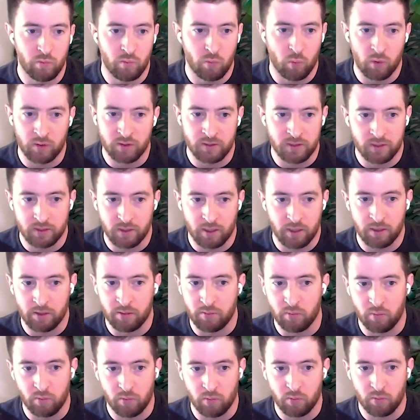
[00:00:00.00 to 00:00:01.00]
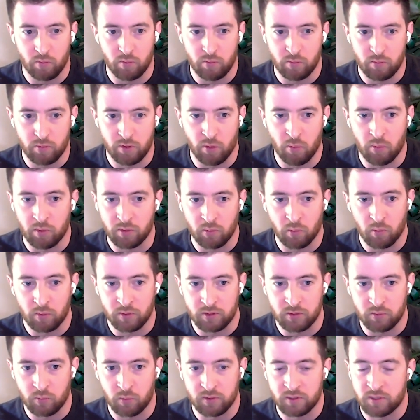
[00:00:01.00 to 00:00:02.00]
once uh, you know
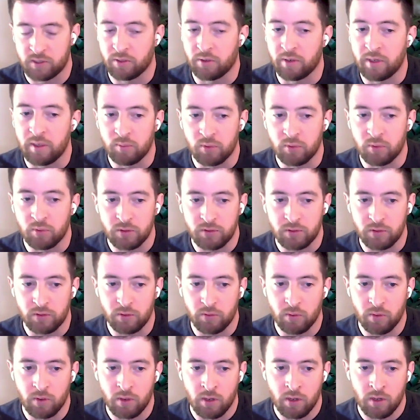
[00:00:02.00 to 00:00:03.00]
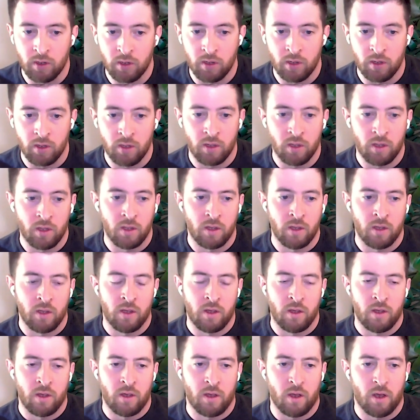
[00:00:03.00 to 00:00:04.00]
once once they're able to.
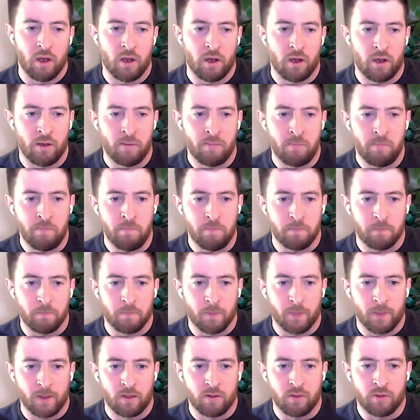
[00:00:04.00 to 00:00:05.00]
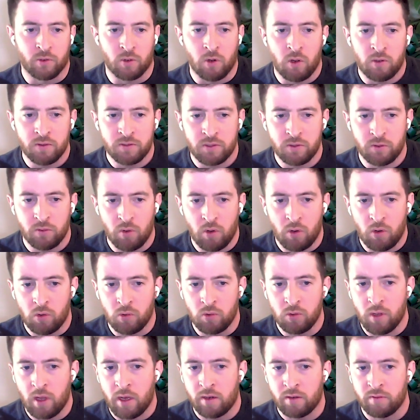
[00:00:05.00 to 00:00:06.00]
Um, there are also a
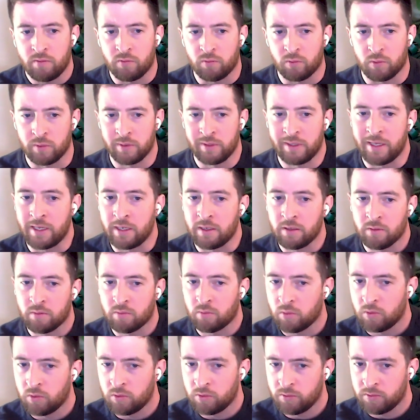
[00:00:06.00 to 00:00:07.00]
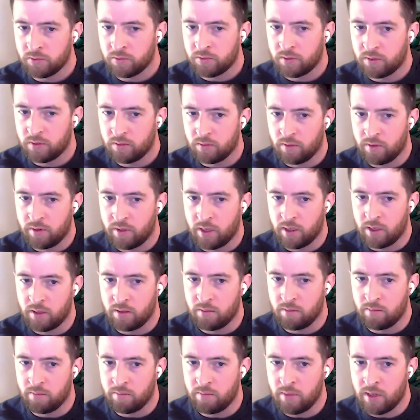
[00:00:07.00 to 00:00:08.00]
whole lot of related roles
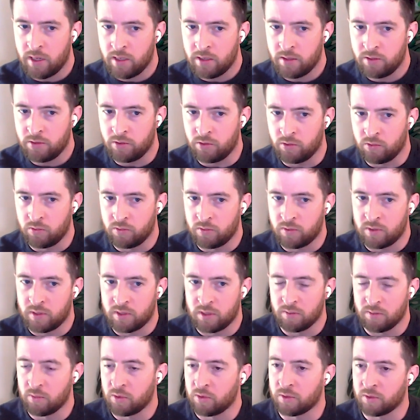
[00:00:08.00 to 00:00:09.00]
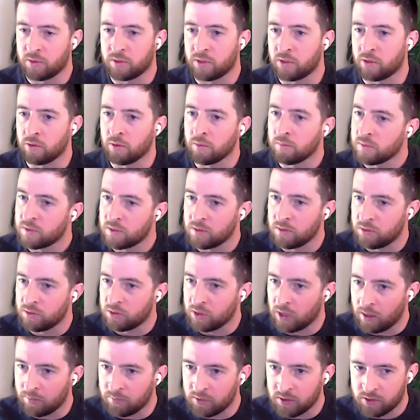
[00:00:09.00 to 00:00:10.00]
that may use similar terms in the
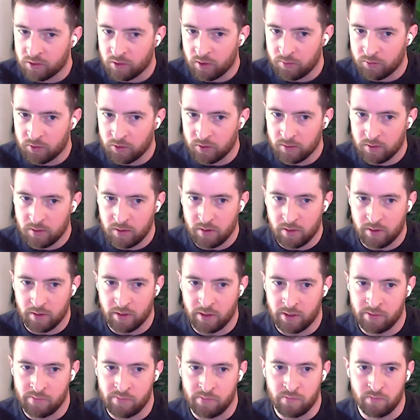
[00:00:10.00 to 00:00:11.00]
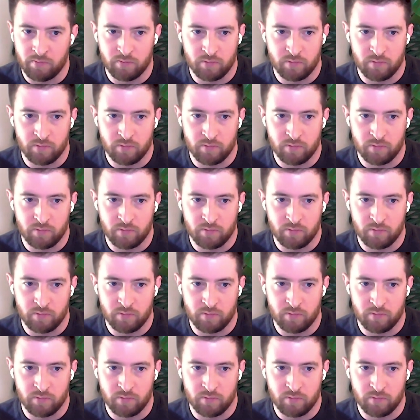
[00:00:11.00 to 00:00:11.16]
job description. Um,